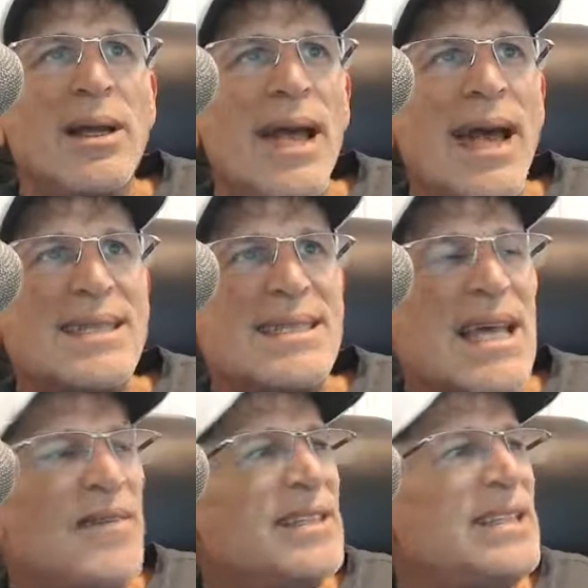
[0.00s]
at
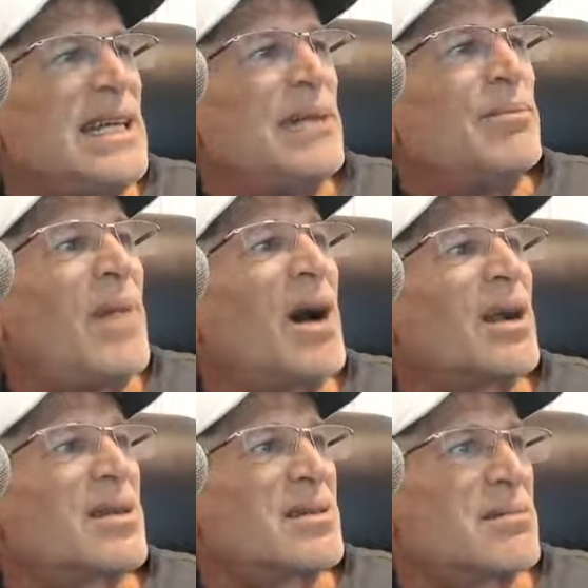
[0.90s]
17
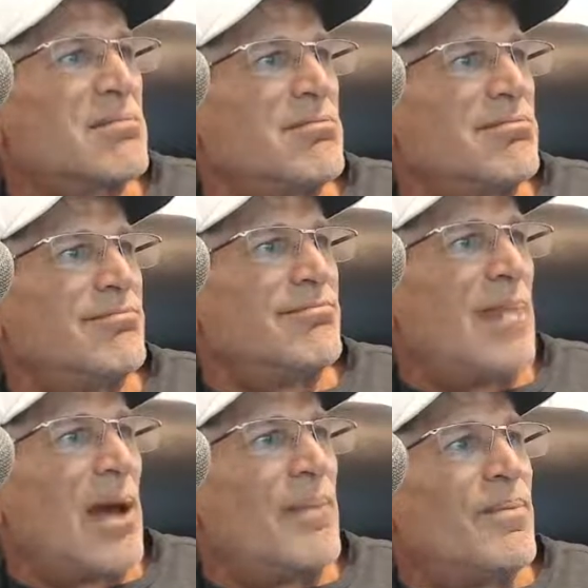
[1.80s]
bucks.
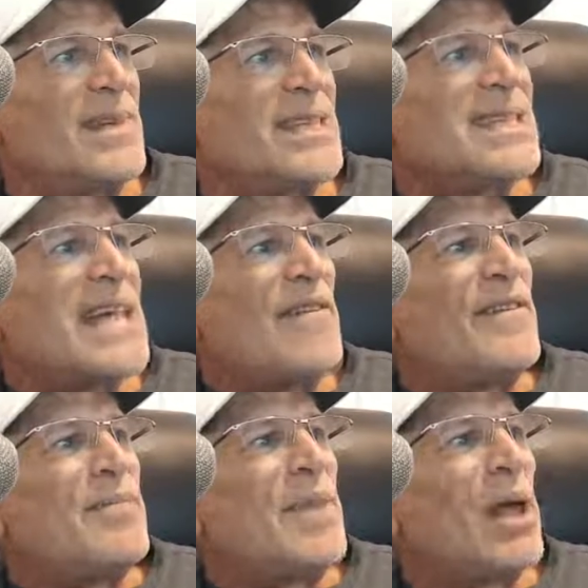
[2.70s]

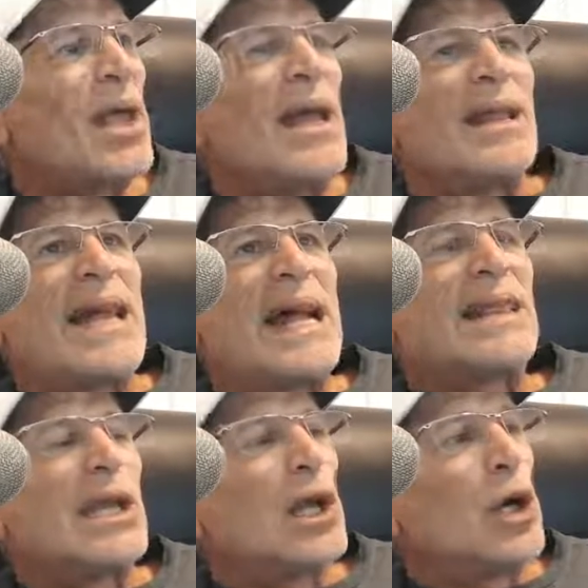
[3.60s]
7 million. That
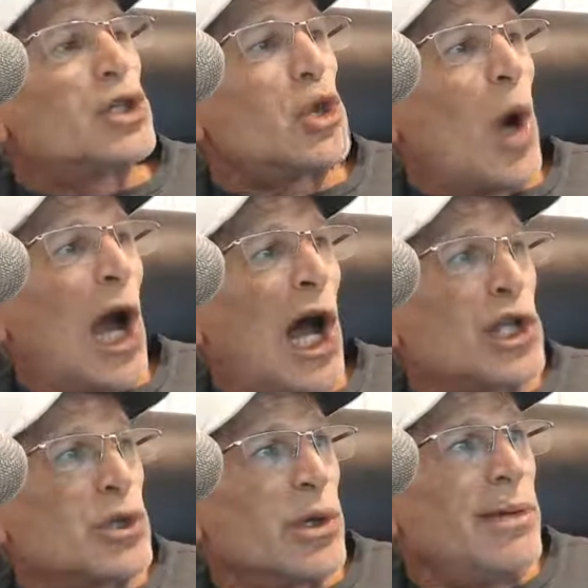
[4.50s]
thing goes to
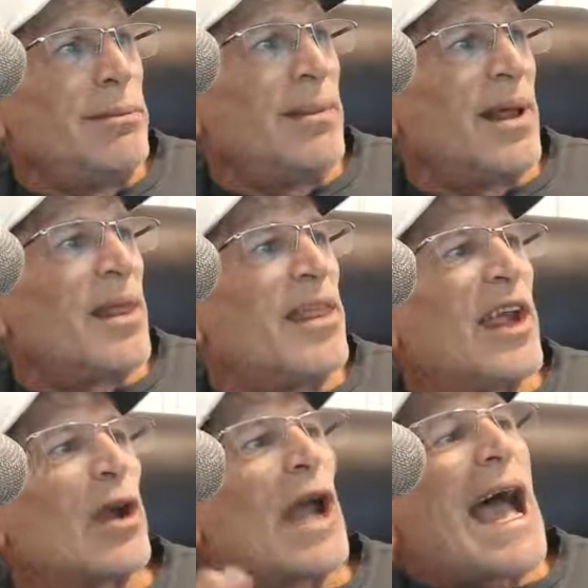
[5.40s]
100,
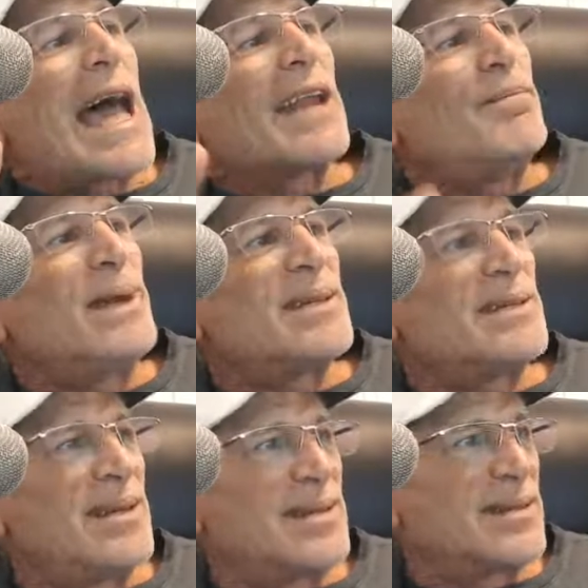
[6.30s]
they're out of
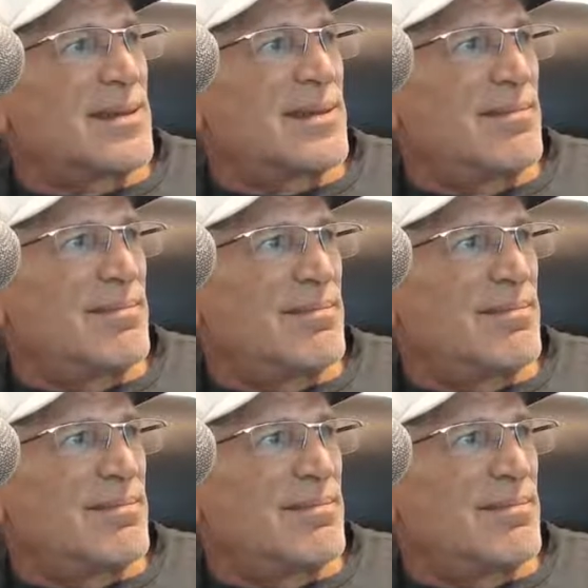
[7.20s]
business.